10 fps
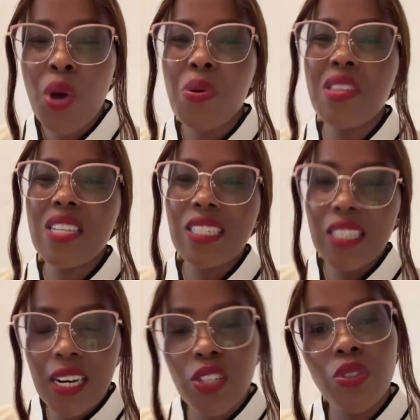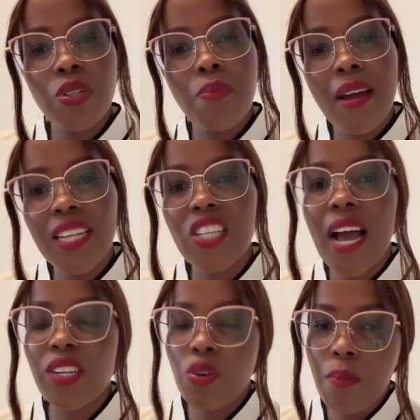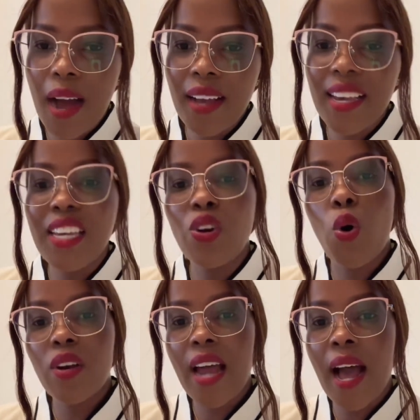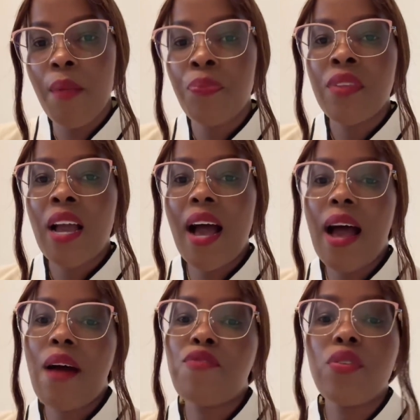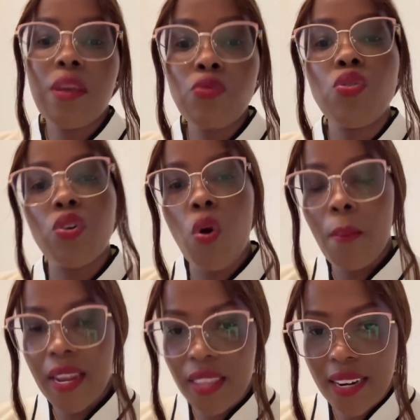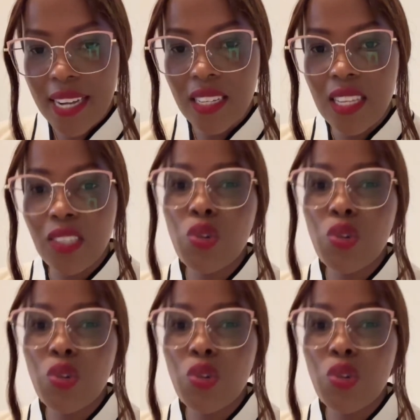with this relationship manager at your bank, in order for them to recommend the right thing.